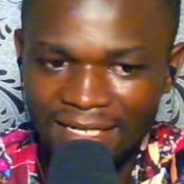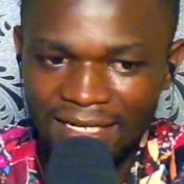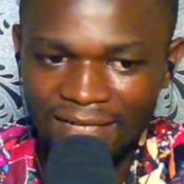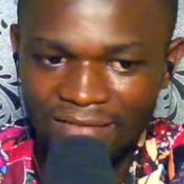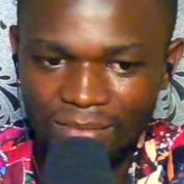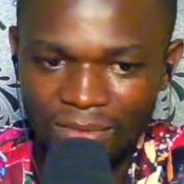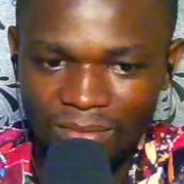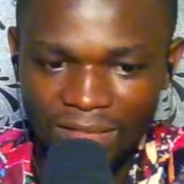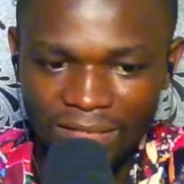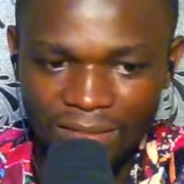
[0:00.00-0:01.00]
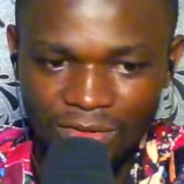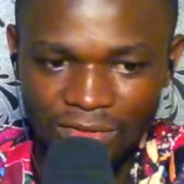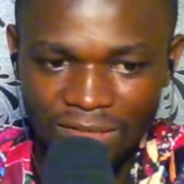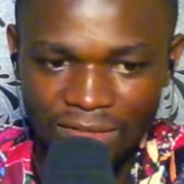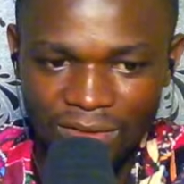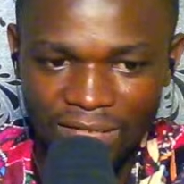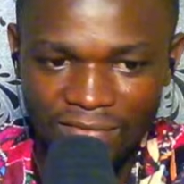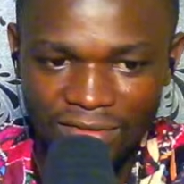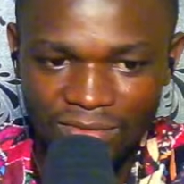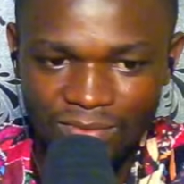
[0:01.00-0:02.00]
And after my opponent captures here, we have
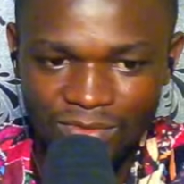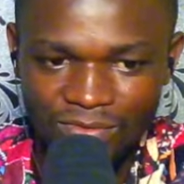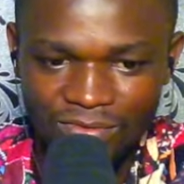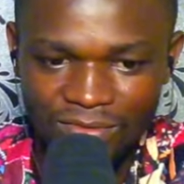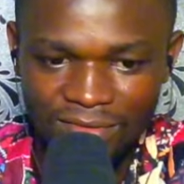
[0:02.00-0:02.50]
this move.